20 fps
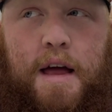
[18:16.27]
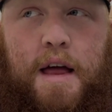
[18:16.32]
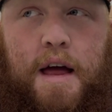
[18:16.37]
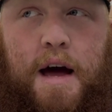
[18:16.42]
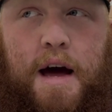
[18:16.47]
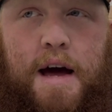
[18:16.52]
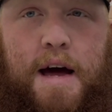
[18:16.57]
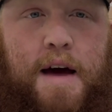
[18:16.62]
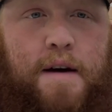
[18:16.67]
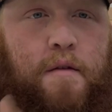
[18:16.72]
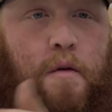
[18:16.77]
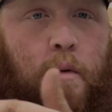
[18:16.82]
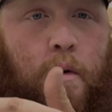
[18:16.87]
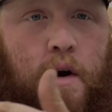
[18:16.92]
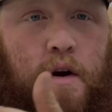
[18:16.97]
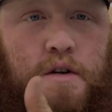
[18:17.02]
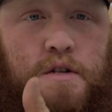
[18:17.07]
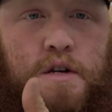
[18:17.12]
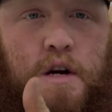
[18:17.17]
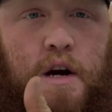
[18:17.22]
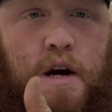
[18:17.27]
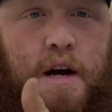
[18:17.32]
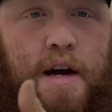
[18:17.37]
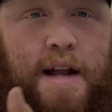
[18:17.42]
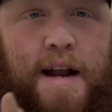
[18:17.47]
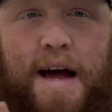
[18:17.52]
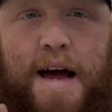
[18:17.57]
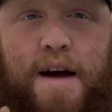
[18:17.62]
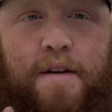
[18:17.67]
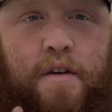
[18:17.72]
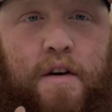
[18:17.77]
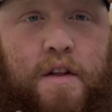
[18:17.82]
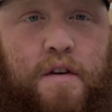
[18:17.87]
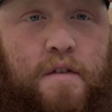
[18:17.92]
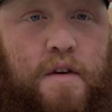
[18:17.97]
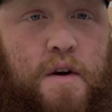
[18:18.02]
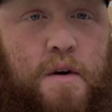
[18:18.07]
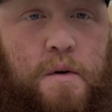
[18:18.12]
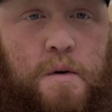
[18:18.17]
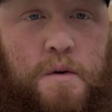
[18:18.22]
I have a work truck and I have other
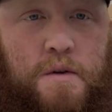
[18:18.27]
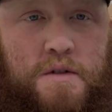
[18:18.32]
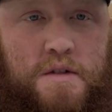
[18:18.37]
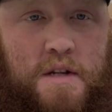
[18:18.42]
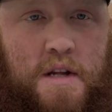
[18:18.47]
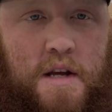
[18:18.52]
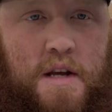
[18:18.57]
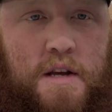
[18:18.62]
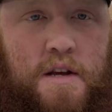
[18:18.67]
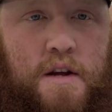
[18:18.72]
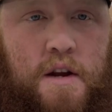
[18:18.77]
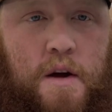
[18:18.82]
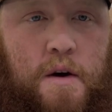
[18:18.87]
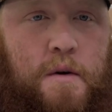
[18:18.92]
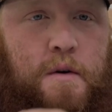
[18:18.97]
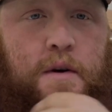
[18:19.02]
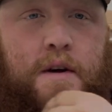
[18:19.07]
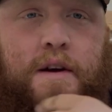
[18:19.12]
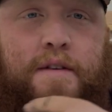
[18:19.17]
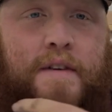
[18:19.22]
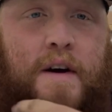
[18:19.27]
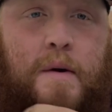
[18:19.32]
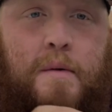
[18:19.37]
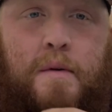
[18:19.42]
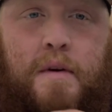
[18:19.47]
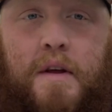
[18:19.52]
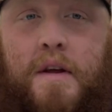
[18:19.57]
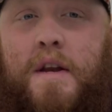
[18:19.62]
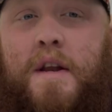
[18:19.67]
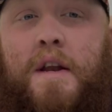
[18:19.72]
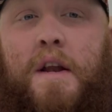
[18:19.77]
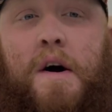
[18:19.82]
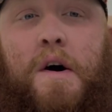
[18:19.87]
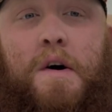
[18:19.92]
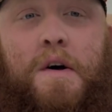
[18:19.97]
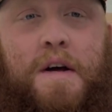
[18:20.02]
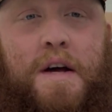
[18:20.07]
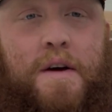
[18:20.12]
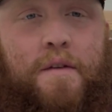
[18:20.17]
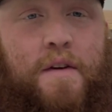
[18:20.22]
vehicles that, you know, if I really need to
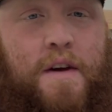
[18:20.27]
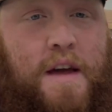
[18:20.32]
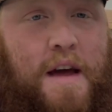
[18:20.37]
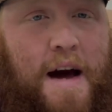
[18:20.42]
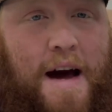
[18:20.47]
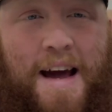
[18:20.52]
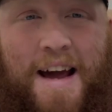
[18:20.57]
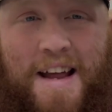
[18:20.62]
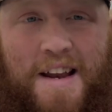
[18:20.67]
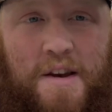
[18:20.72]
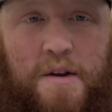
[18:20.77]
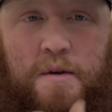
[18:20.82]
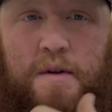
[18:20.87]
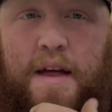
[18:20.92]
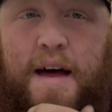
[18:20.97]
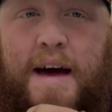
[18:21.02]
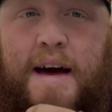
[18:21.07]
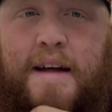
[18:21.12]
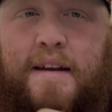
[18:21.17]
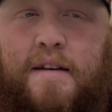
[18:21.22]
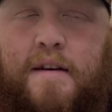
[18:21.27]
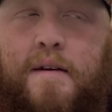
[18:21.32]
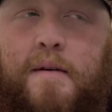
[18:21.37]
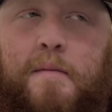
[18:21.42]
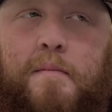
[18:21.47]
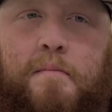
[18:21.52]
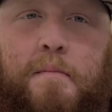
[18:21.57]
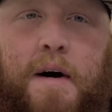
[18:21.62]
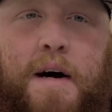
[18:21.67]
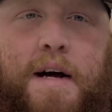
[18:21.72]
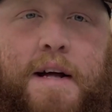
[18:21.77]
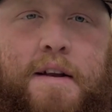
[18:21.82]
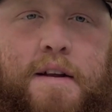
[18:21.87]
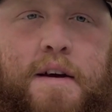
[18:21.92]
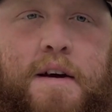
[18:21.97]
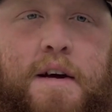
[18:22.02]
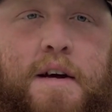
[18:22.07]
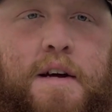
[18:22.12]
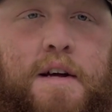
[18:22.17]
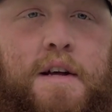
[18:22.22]
haul heavy, I can do that. But,
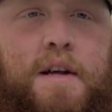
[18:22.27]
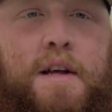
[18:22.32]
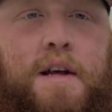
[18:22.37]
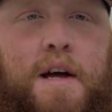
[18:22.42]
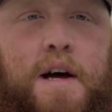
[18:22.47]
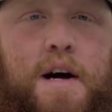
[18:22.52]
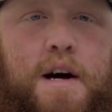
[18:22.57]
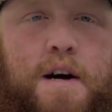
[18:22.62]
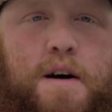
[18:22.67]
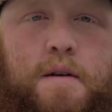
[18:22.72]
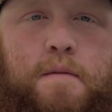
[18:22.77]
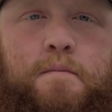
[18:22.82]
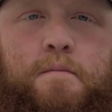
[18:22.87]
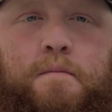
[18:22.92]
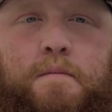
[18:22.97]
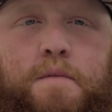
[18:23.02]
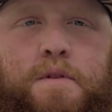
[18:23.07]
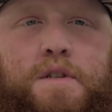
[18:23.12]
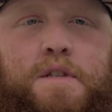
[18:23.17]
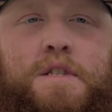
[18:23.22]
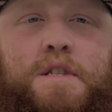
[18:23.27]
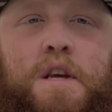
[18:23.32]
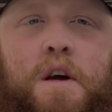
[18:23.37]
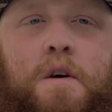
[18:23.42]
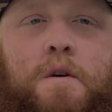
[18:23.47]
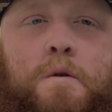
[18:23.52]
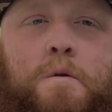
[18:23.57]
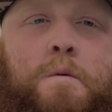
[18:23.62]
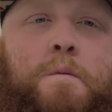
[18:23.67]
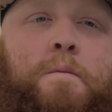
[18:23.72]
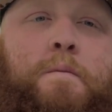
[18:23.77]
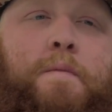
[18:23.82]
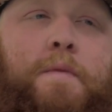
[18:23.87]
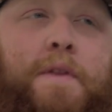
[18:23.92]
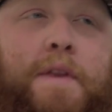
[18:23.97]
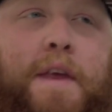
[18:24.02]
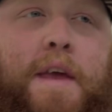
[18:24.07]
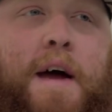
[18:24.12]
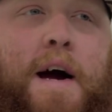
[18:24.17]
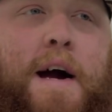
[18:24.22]
so
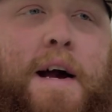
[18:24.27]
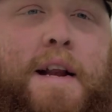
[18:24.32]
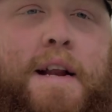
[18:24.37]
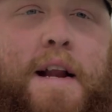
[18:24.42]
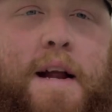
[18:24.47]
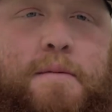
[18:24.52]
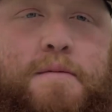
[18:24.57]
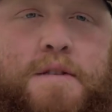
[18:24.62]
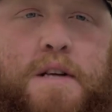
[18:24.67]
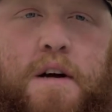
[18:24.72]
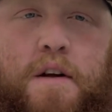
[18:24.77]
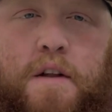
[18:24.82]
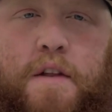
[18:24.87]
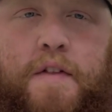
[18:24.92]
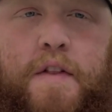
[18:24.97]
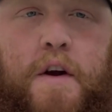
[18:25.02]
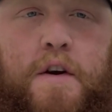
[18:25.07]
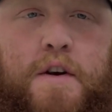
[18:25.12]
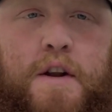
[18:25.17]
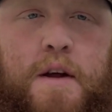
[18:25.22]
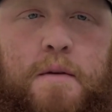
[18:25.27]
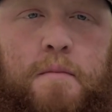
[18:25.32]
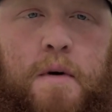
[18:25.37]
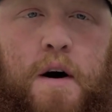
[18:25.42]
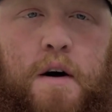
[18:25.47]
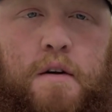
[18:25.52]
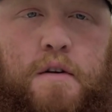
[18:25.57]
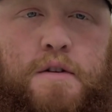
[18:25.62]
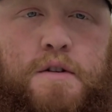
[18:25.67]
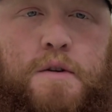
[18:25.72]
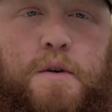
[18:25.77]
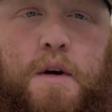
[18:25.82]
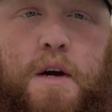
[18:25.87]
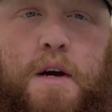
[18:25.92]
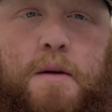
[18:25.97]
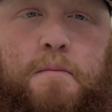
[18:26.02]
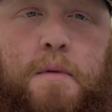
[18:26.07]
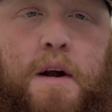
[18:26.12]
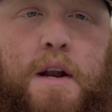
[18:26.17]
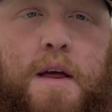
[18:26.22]
I ended up selling the 13 model to a
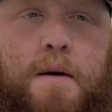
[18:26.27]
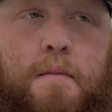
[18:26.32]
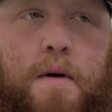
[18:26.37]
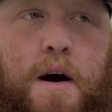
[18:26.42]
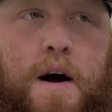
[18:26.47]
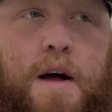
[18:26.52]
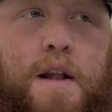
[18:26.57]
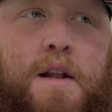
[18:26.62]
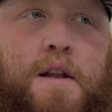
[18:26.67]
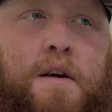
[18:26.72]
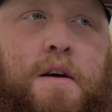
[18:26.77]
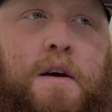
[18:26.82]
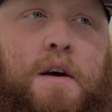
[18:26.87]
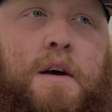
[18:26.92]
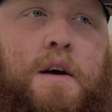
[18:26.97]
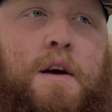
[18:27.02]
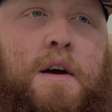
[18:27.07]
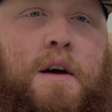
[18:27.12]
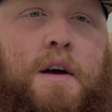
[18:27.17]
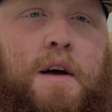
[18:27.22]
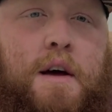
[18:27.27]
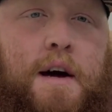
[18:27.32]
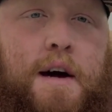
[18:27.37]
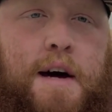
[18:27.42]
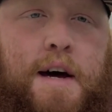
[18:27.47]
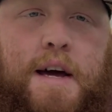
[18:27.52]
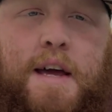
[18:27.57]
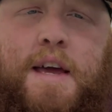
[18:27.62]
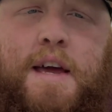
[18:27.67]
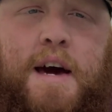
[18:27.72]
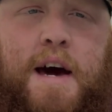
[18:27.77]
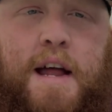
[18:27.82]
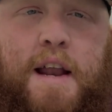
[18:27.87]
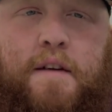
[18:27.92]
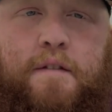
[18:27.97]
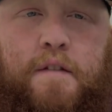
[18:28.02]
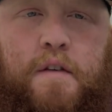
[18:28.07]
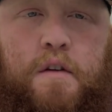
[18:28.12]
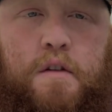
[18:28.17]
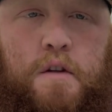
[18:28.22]
good buddy of mine. He had
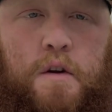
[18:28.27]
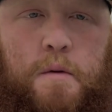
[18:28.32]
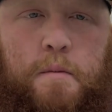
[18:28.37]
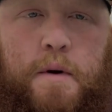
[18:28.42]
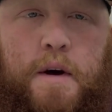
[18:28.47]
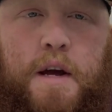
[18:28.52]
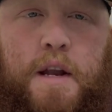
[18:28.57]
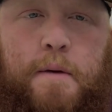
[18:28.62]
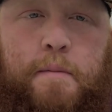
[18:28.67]
it for a little bit.